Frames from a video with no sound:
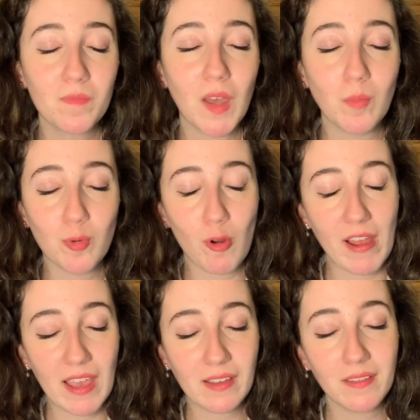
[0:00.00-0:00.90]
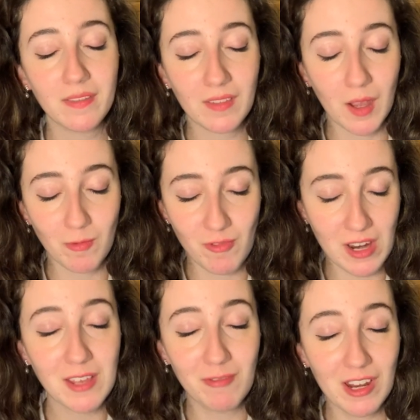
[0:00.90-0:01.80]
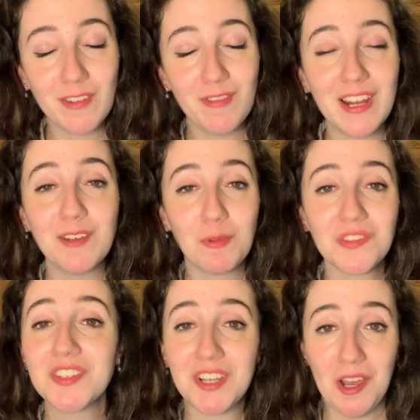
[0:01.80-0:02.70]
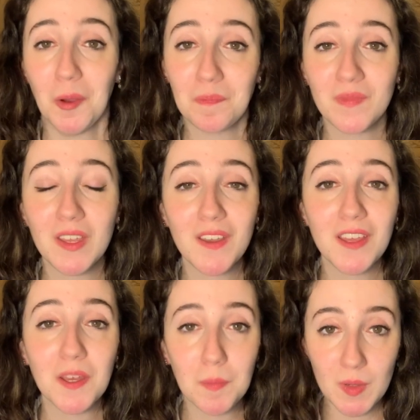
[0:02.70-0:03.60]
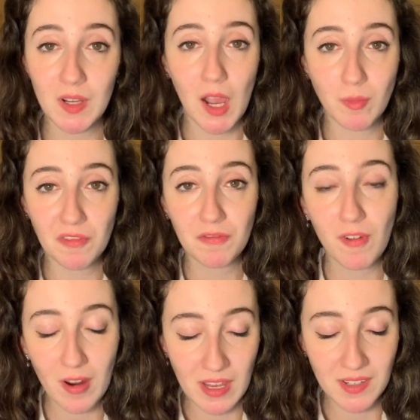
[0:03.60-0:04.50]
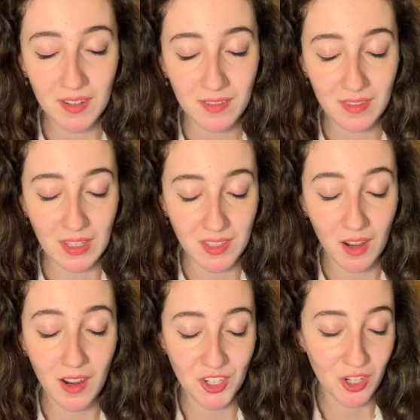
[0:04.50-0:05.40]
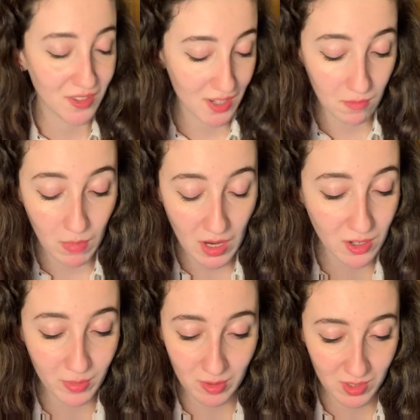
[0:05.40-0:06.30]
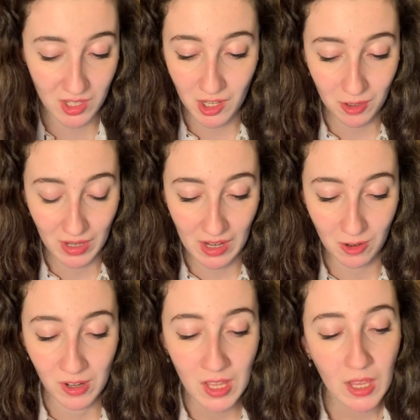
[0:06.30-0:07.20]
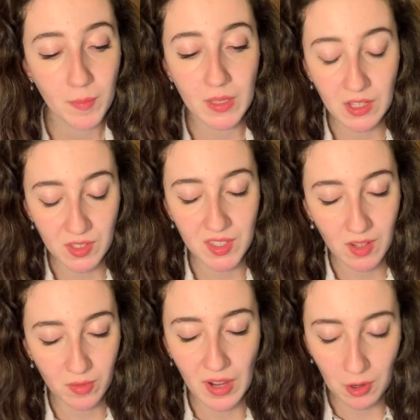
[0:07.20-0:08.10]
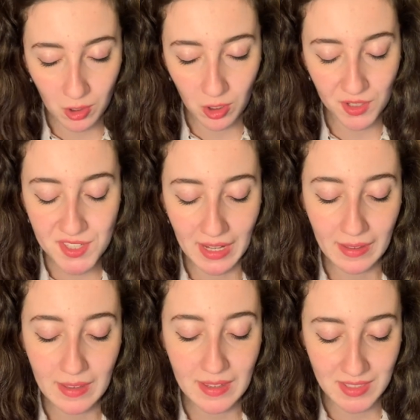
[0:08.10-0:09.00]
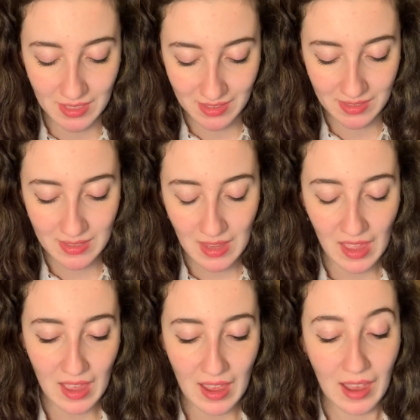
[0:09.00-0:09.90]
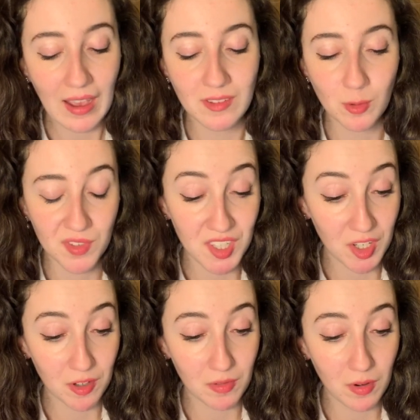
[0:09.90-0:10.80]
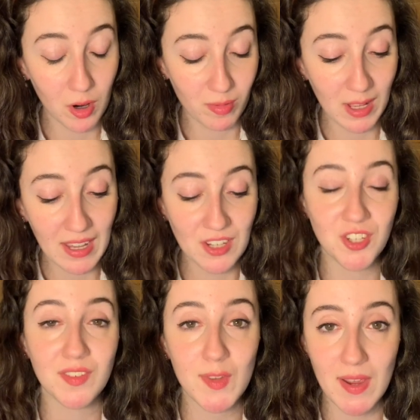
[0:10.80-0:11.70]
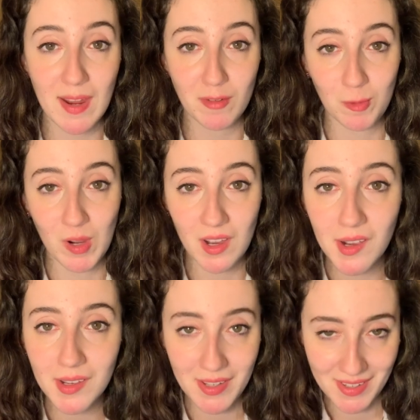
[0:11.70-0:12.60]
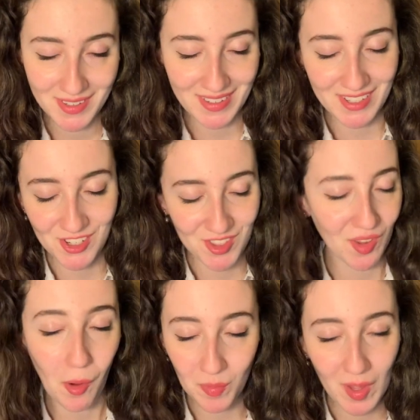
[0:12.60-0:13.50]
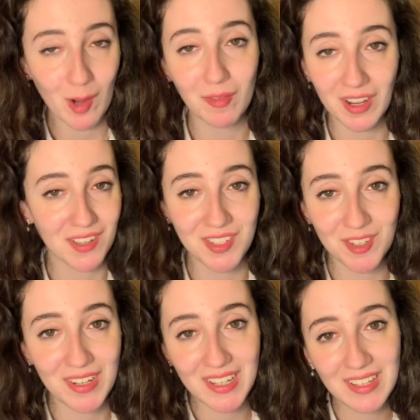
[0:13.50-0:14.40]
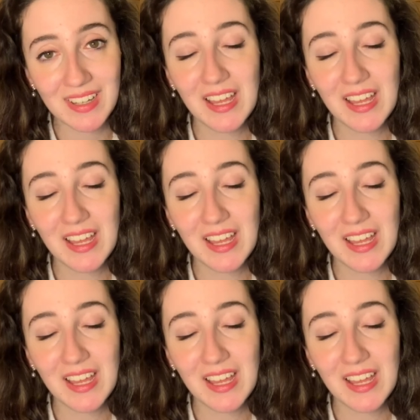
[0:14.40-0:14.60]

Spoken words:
I'm praying. I really, really, really want to come, but I'm afraid there's a high chance I might not be able to go now because of how costly it is. And also obligations I have at work. I just don't know if I can do it.